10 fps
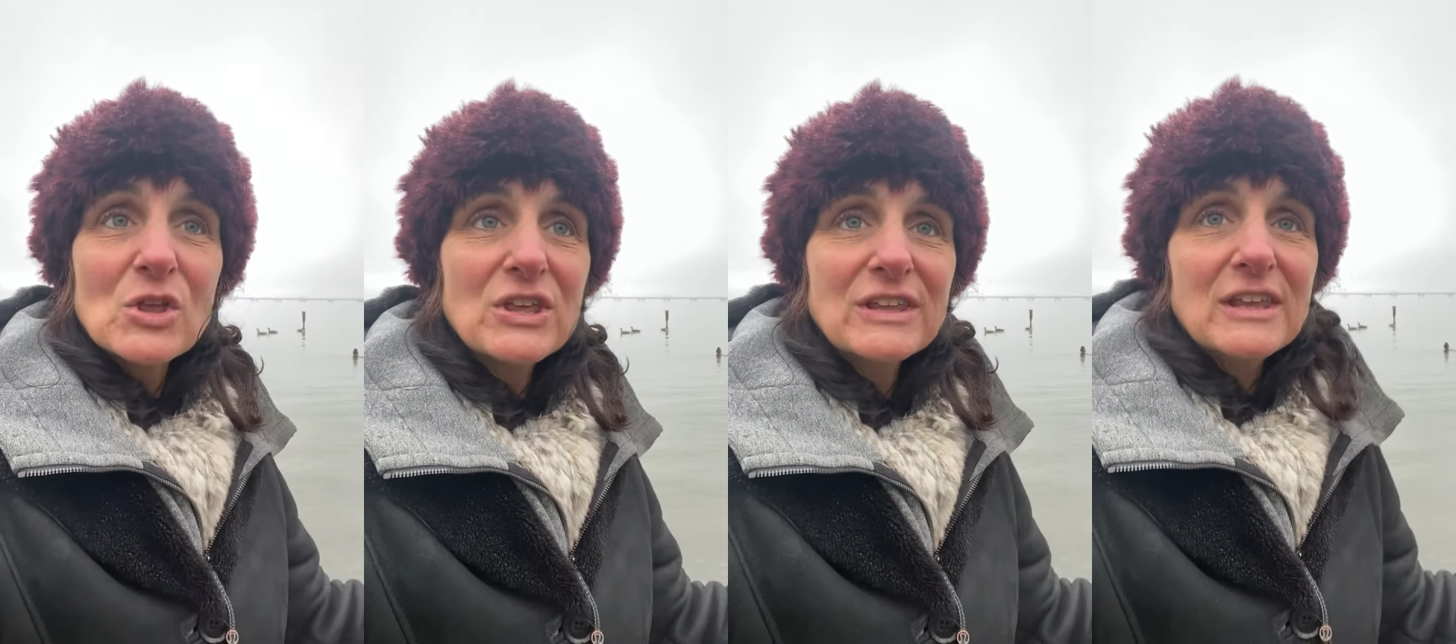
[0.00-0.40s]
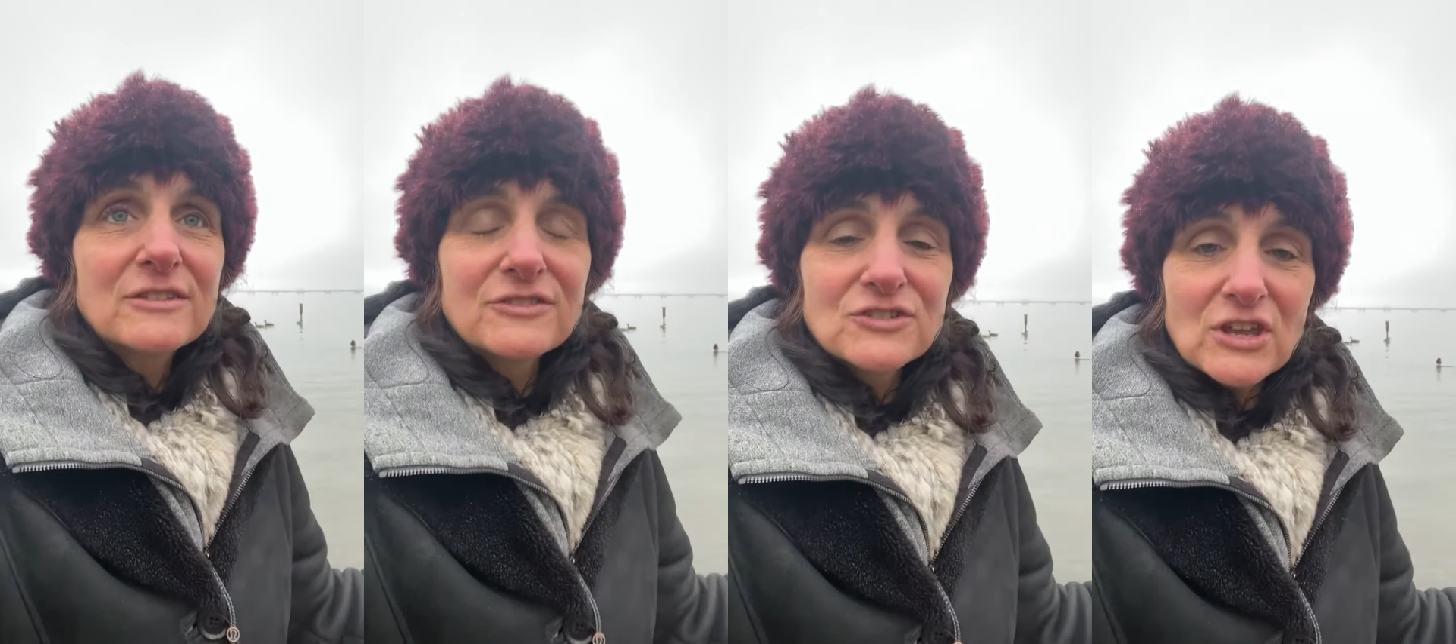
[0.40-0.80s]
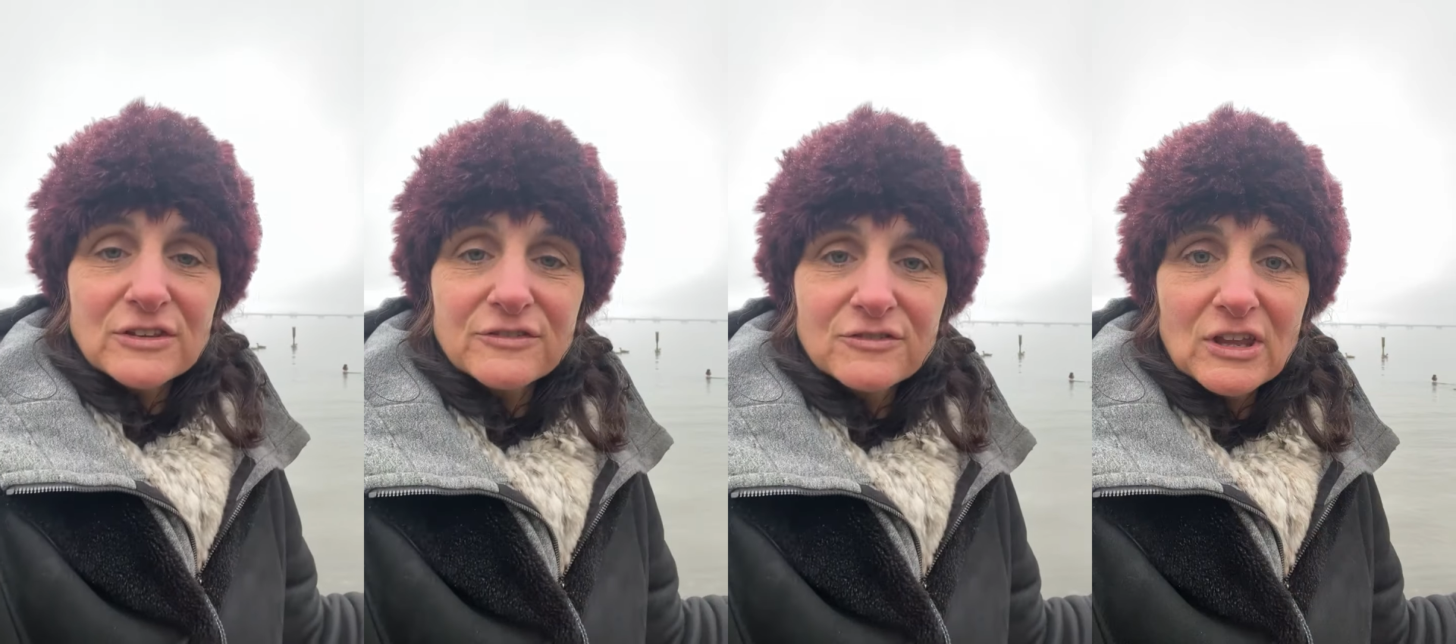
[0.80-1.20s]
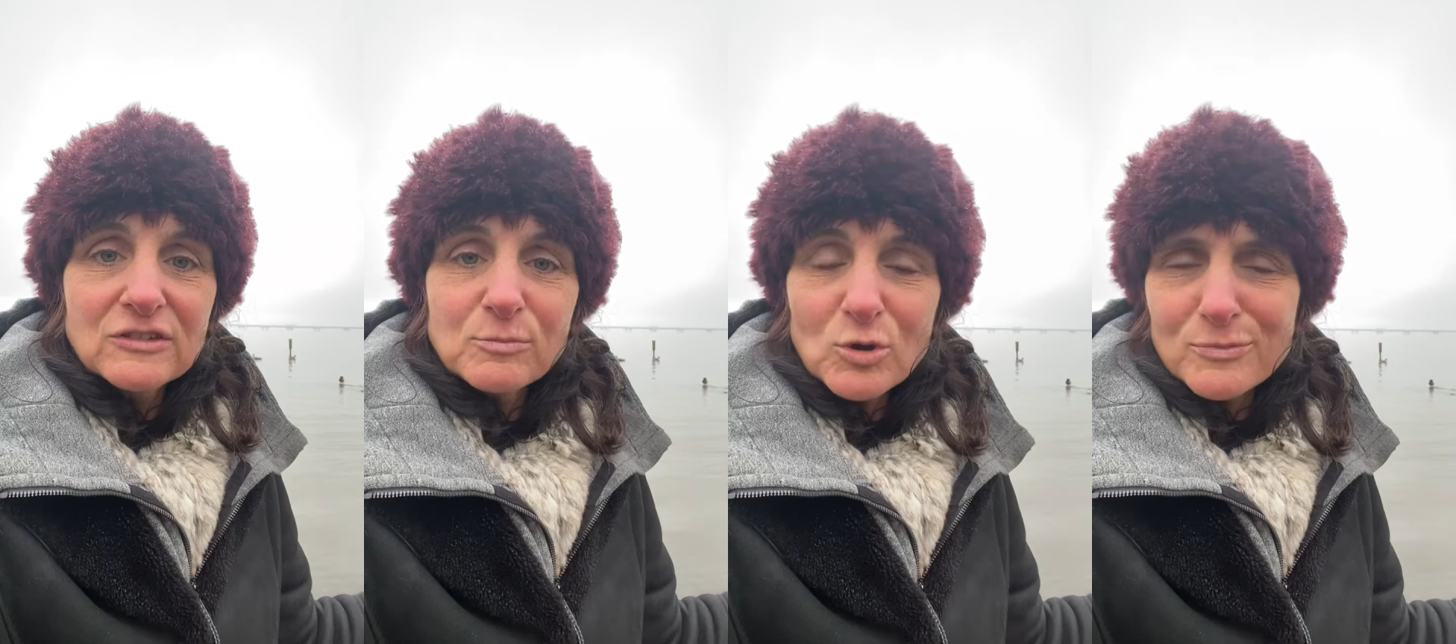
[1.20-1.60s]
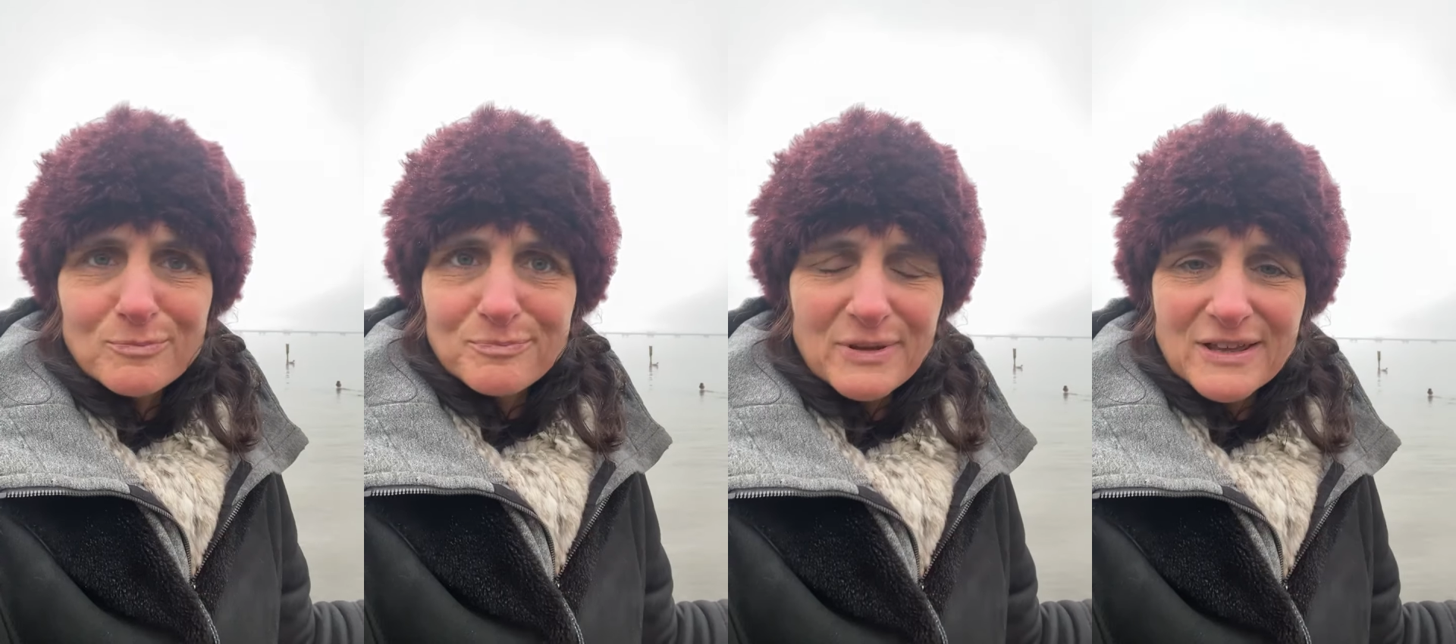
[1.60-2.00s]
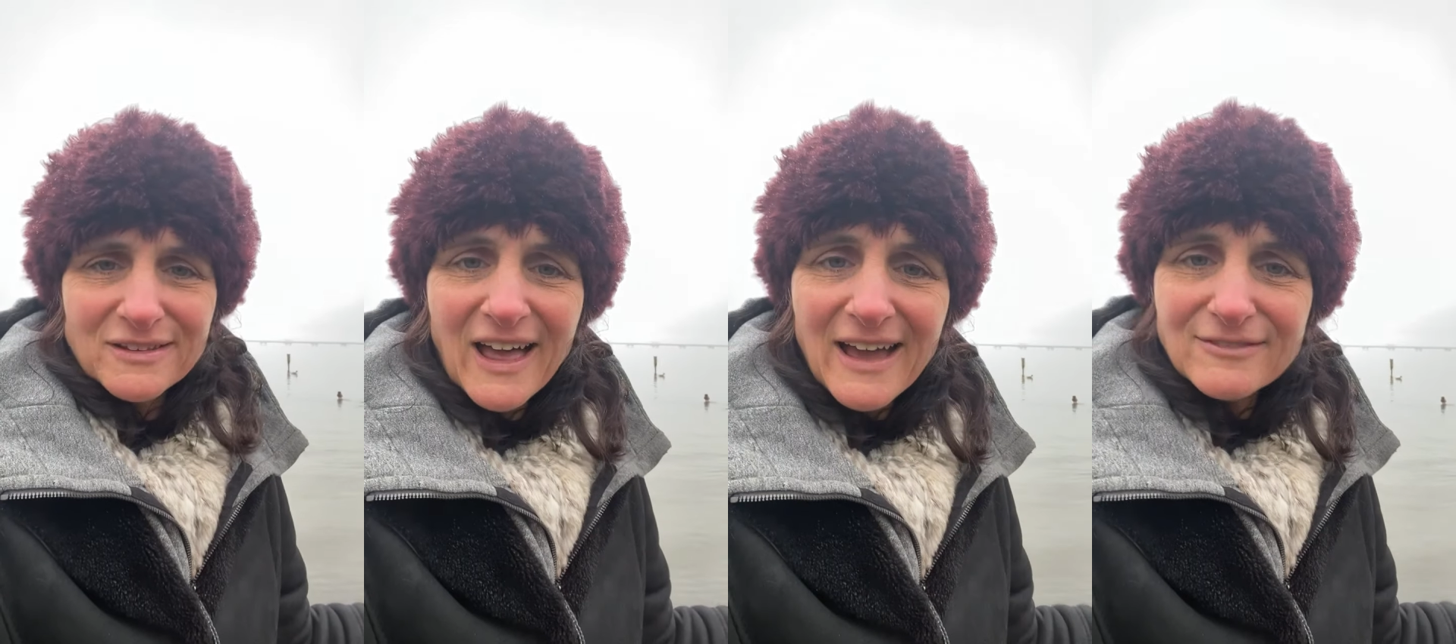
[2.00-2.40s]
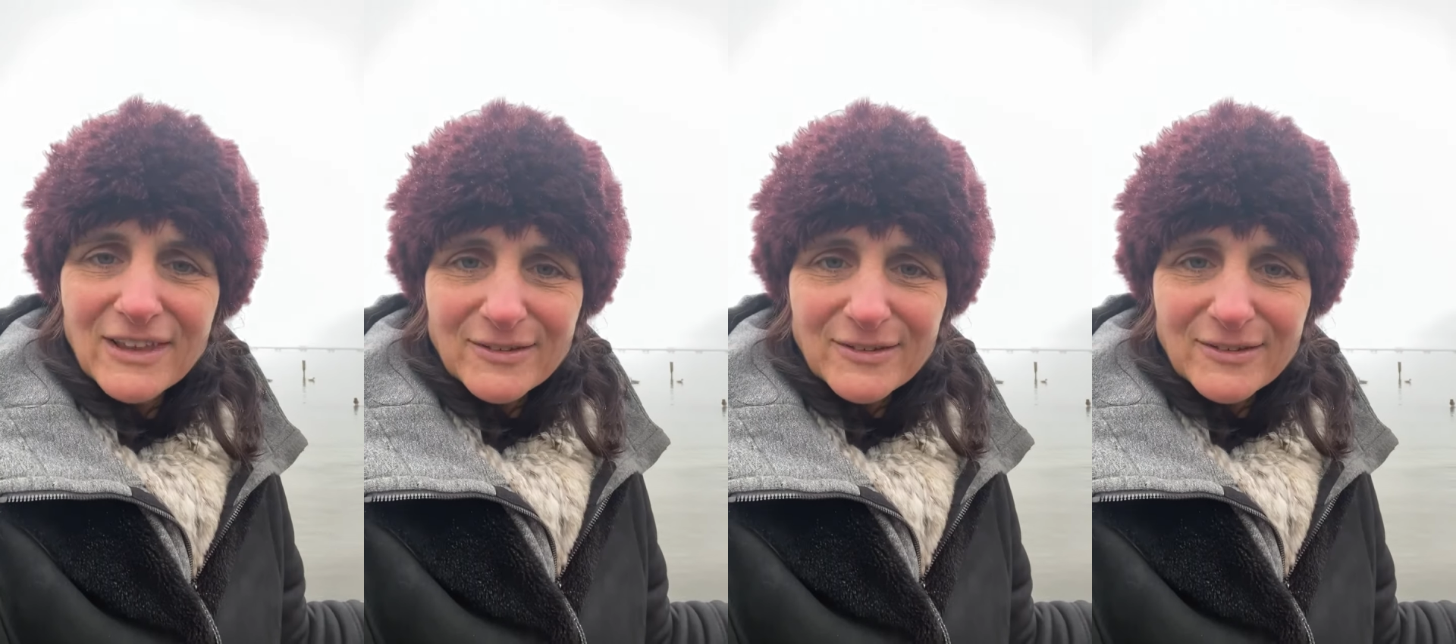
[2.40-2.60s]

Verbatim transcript: It's a part of being alive.